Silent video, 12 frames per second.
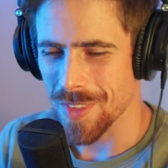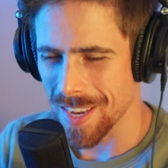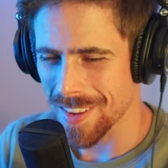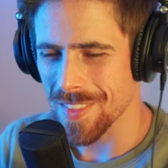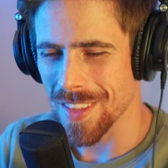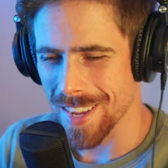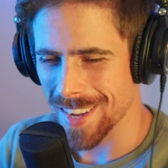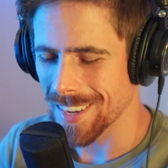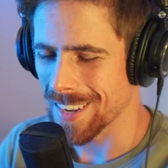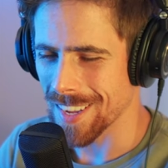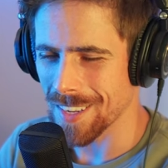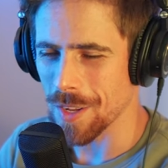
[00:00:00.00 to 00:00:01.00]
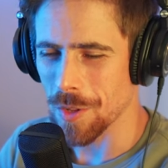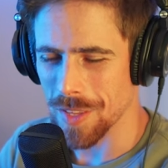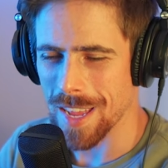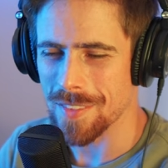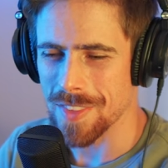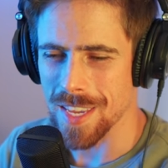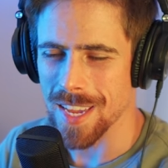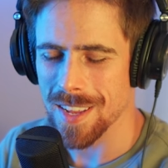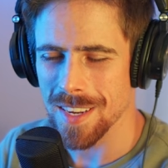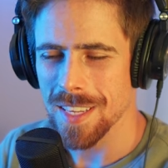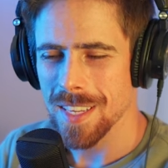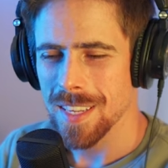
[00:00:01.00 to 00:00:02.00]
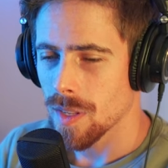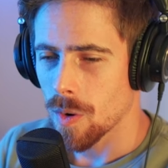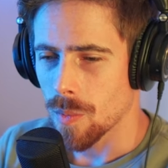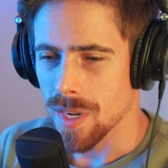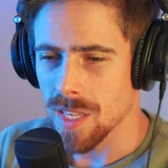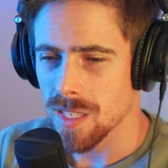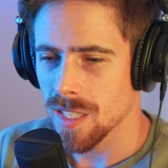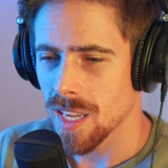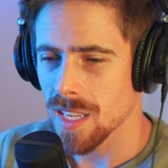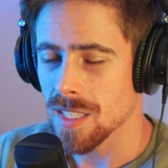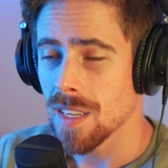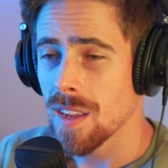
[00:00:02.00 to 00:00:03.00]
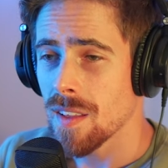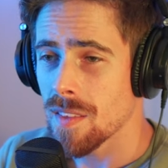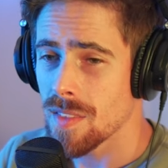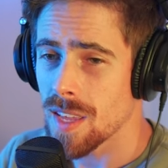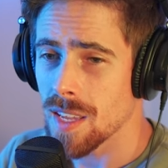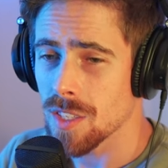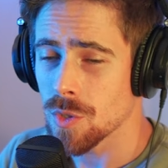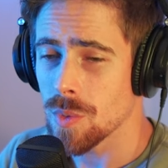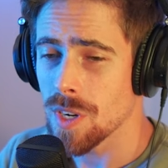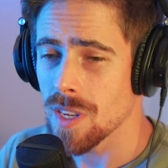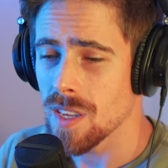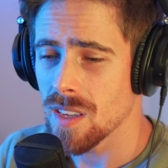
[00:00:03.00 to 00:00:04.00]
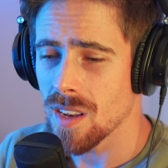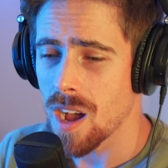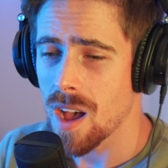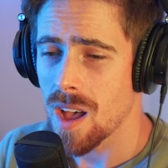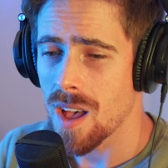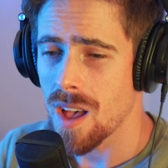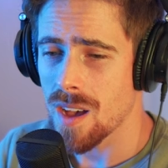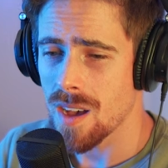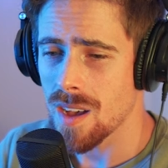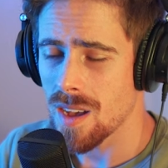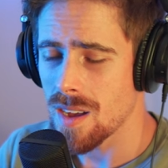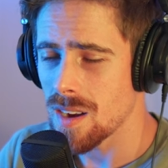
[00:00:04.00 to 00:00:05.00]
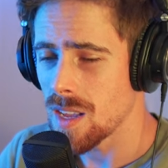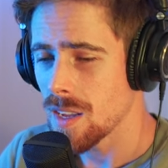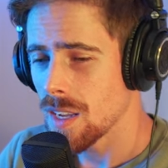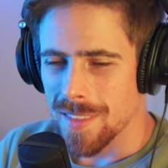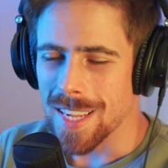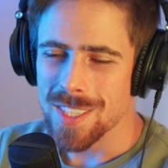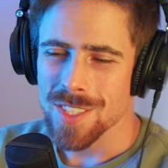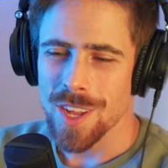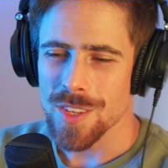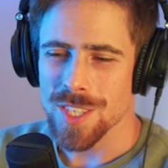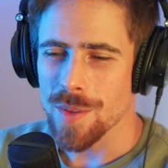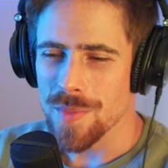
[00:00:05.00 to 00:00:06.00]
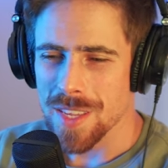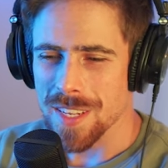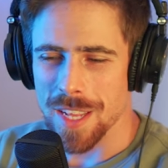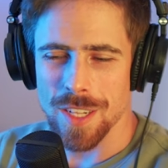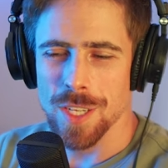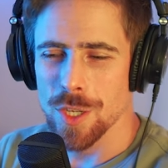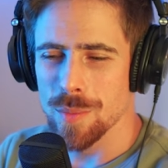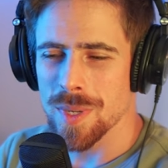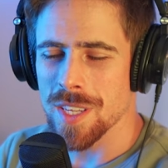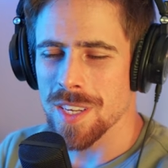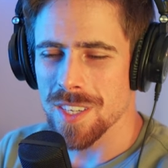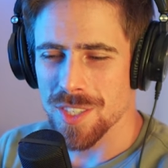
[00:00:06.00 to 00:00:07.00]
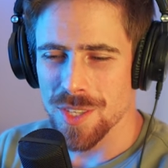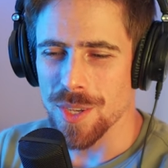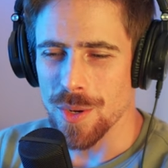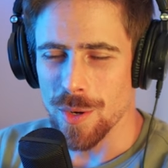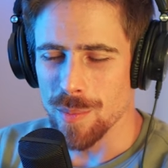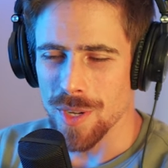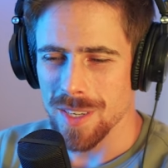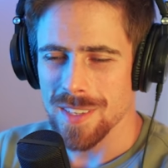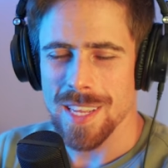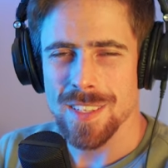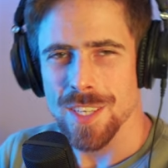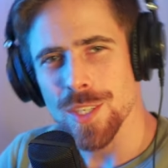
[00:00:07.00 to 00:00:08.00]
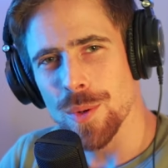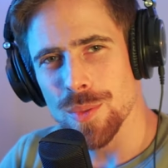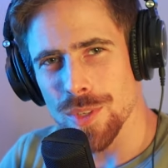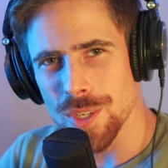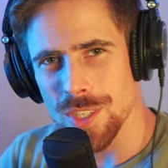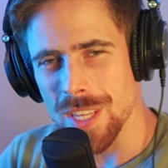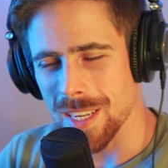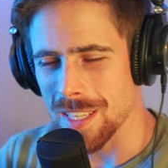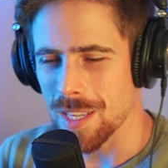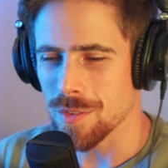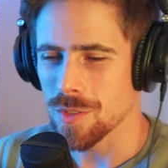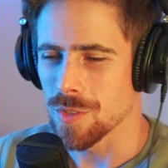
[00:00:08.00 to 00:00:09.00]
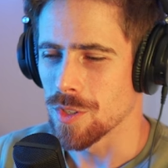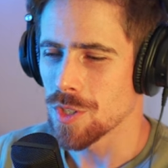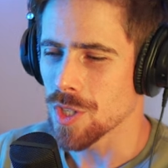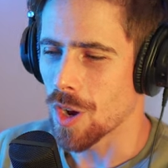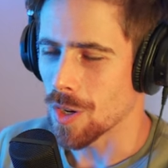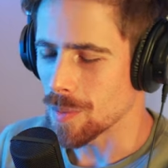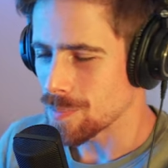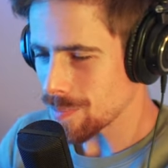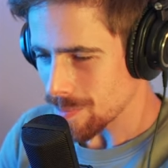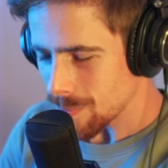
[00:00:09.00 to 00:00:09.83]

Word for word: thing that, like, at the end, when he says, that sweetheart. That's not something that the Lumineers do, but that's his own touch that he gives to the song.